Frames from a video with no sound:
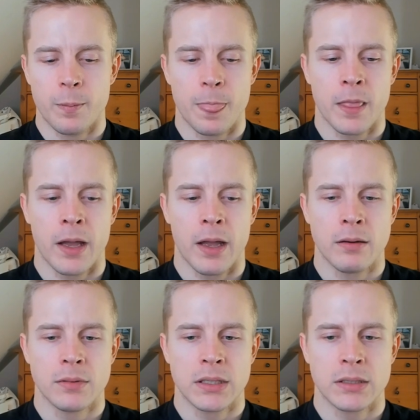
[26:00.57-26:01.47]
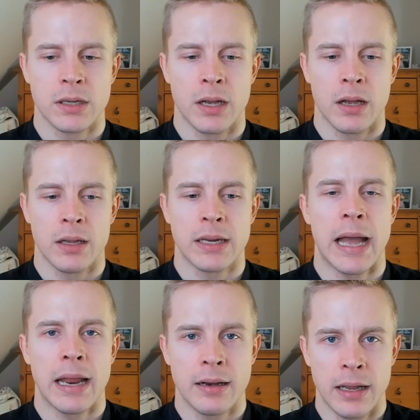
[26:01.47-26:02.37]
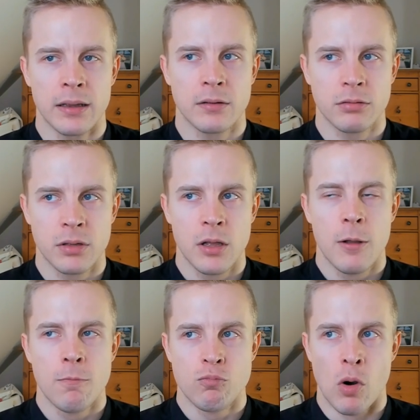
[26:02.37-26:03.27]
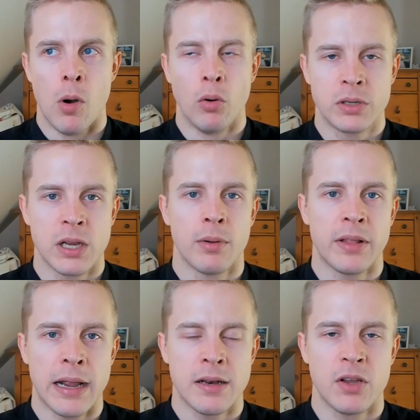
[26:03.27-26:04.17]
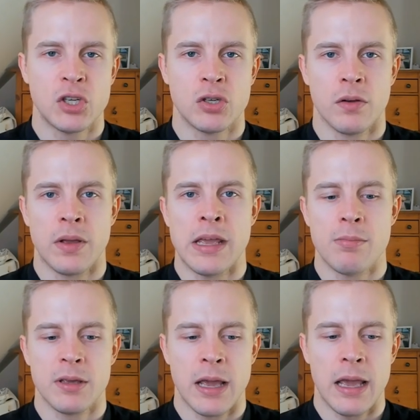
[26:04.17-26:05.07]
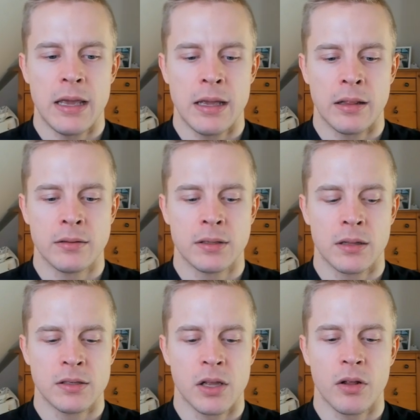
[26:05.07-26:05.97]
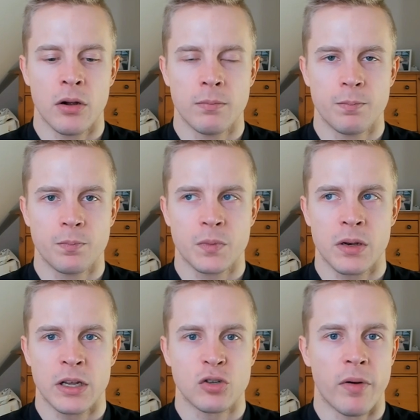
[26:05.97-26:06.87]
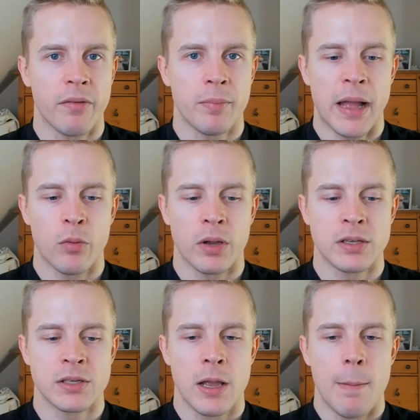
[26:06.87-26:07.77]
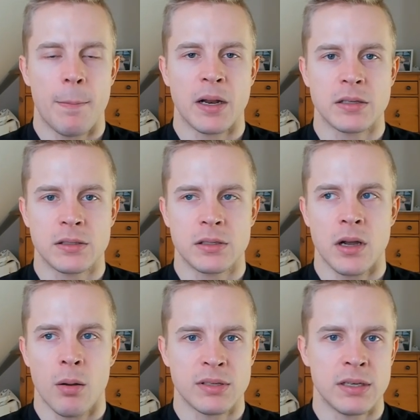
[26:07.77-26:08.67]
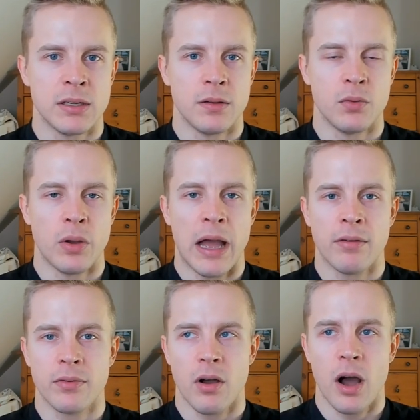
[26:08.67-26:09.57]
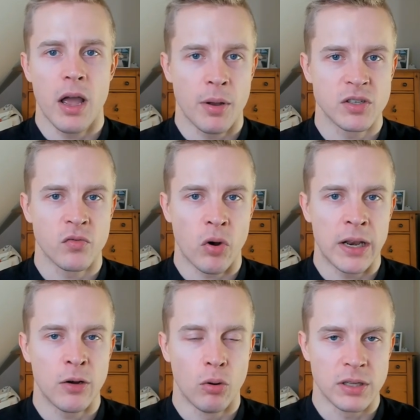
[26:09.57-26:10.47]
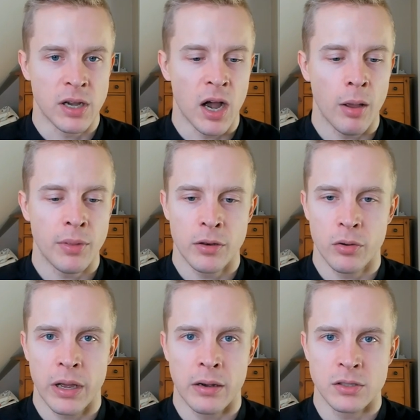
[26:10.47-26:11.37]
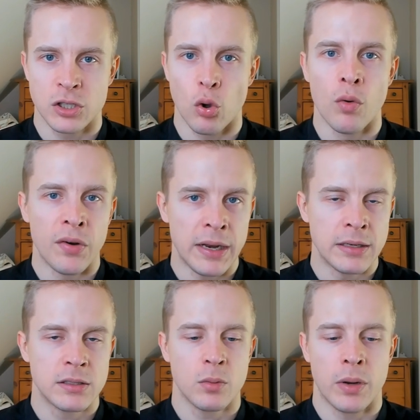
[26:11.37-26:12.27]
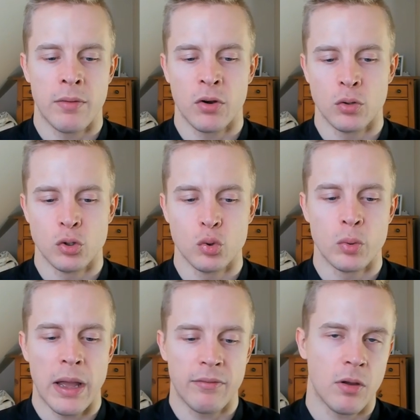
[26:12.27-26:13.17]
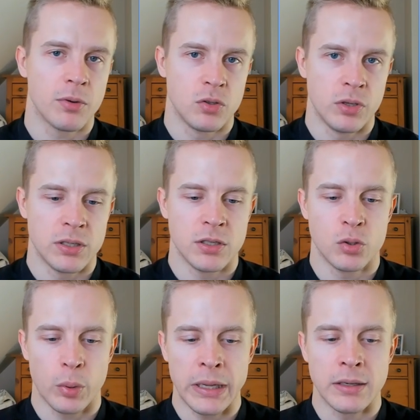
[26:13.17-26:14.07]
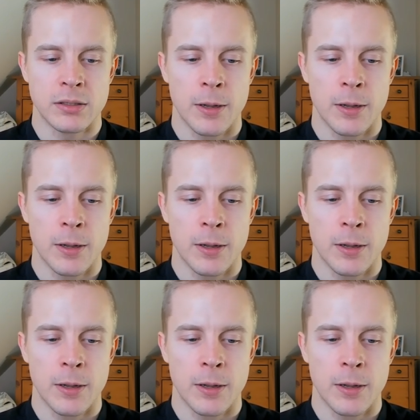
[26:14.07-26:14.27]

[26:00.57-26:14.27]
and uh, it can like promote some of the activation of AMPK and uh, these other like survival pathways. But obviously, if you have high amounts of ghrelin all the time, then you can just overeat whenever you do have the opportunity to eat.